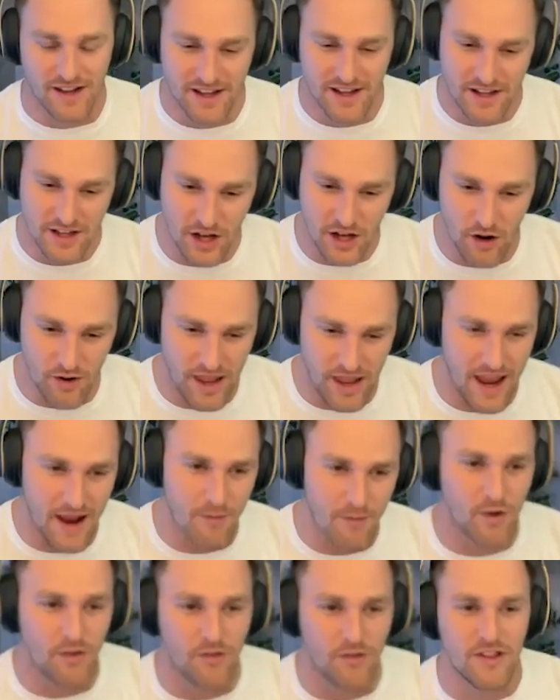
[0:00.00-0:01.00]
you know, Camp
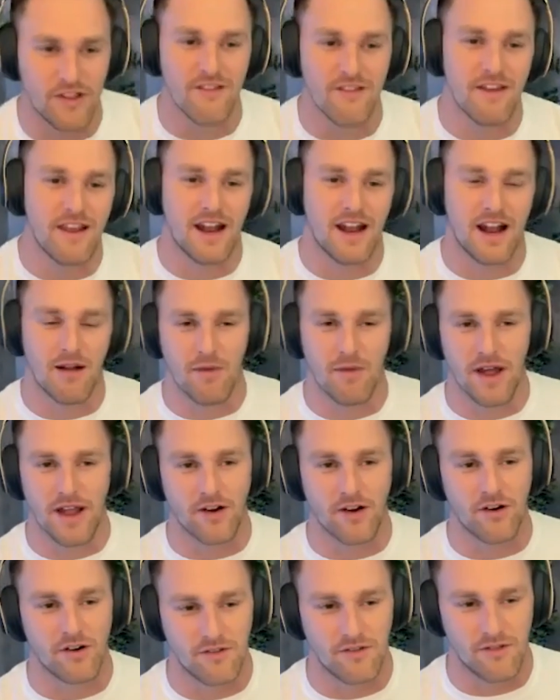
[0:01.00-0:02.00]
rolls leaving, and I'm
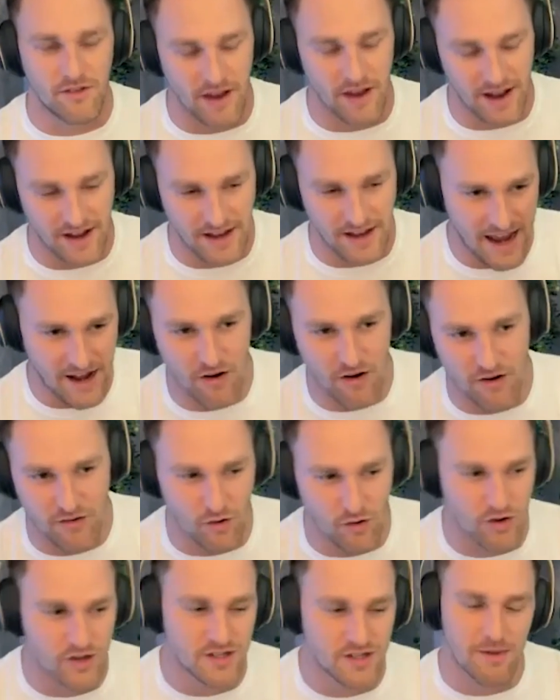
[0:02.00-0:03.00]
like, or and Gander
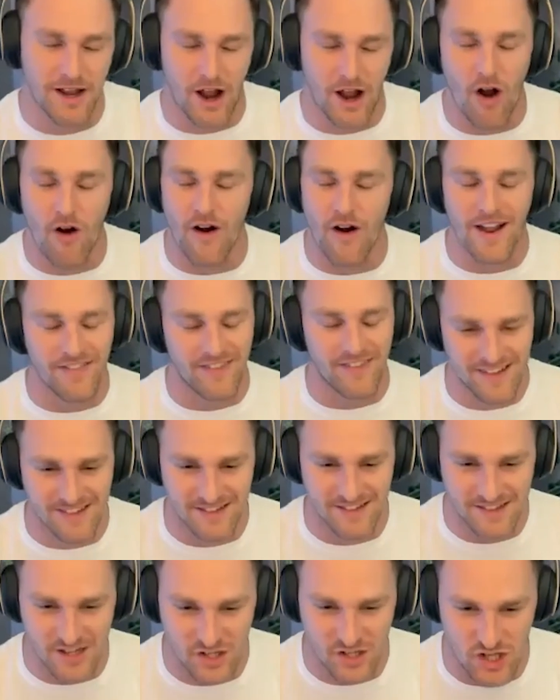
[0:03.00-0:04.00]
Outdoors, I'm like, all right, this
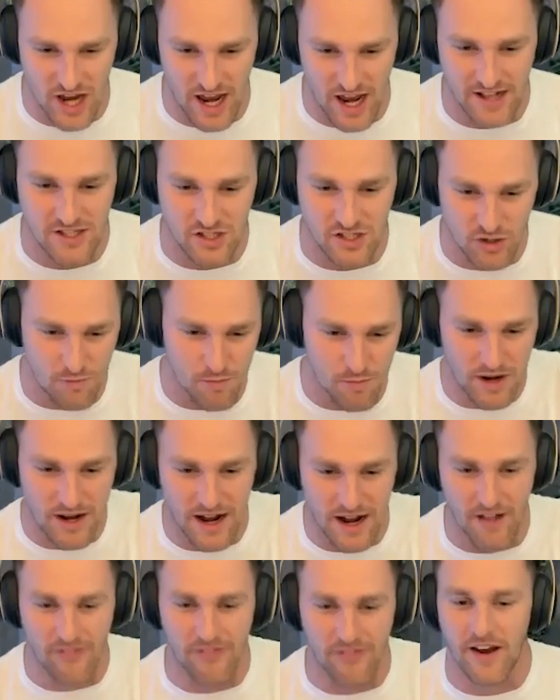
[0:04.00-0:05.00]
is the chance. You put it
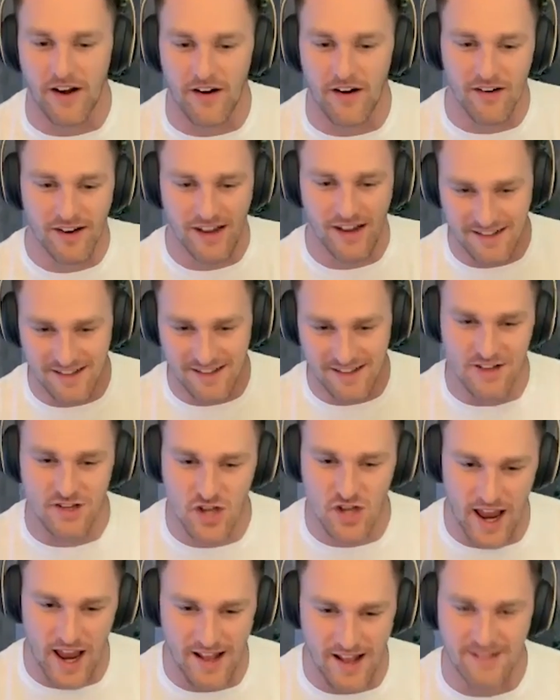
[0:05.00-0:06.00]
out there, it's the
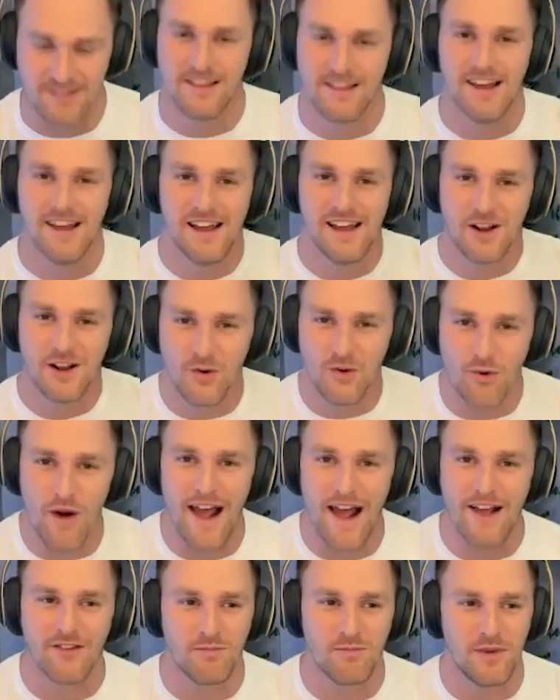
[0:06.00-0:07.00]
chance.
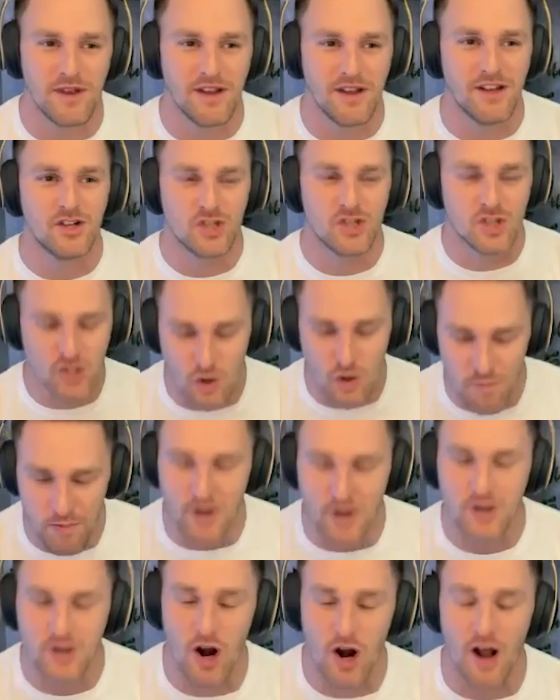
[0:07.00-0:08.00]
Craftsman
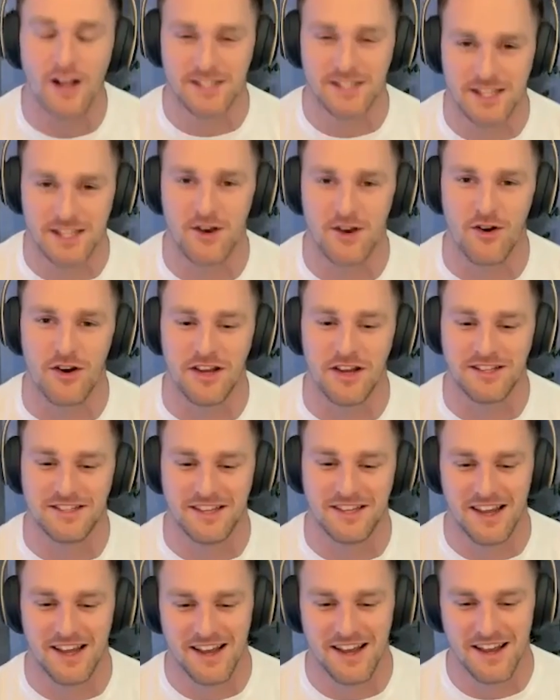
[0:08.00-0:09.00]
Super Truck
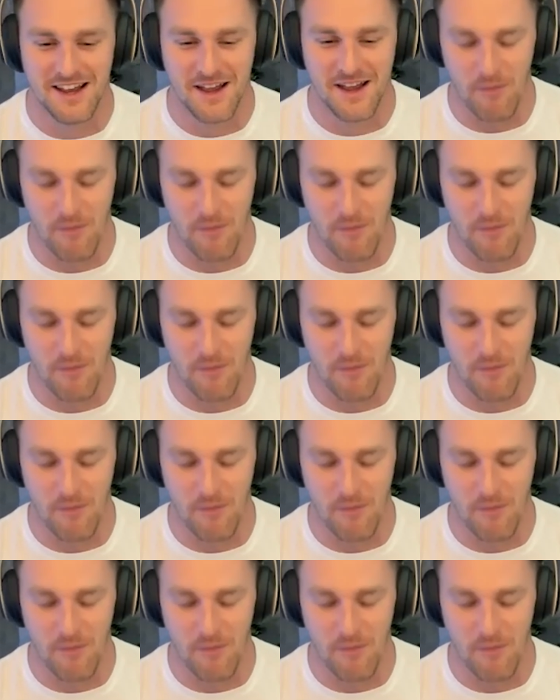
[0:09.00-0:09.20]
Series we